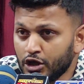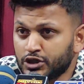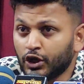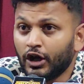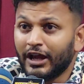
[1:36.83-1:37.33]

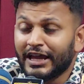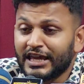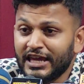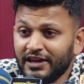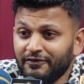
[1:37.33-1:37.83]

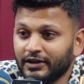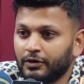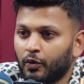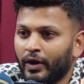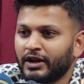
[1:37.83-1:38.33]
So
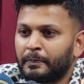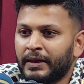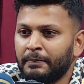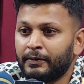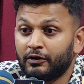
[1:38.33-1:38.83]
even when
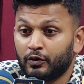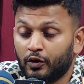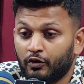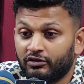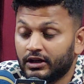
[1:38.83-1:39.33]

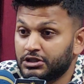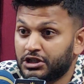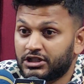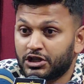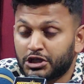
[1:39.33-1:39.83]
people were
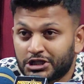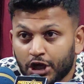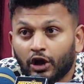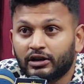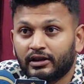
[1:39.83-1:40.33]
just
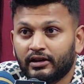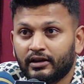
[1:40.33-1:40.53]
shocked